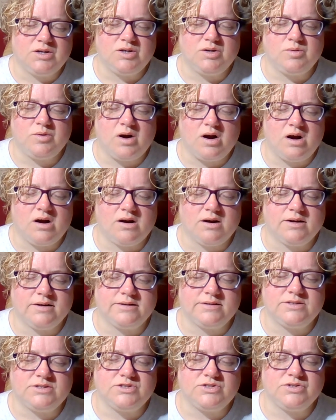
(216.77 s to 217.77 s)
who are
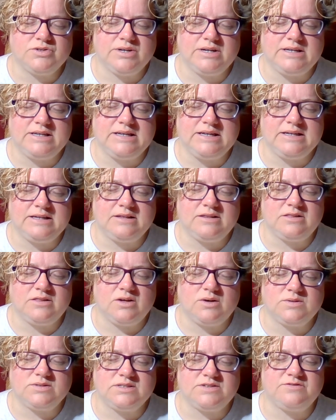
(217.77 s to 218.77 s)
treating
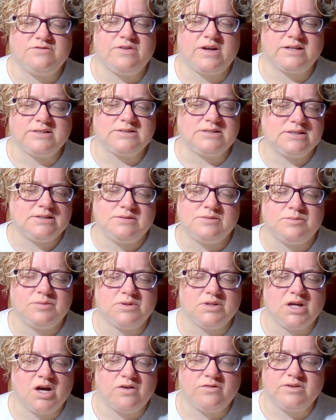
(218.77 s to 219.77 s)
those infected
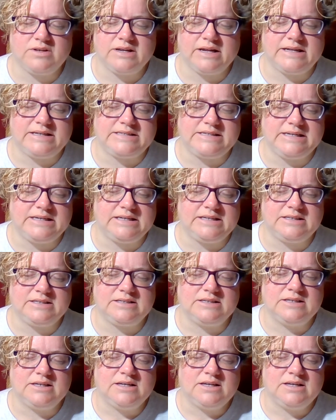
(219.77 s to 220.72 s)
with COVID 19